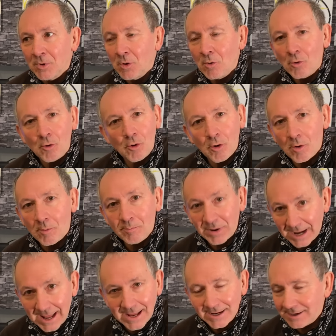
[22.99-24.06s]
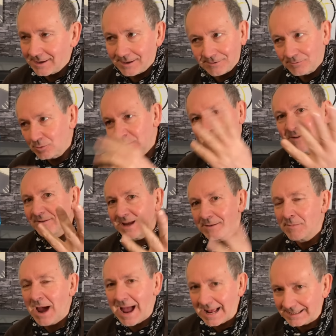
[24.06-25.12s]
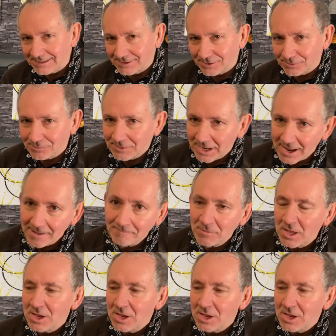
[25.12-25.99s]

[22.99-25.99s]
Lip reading: or play, you know, would never get my hands on, yeah?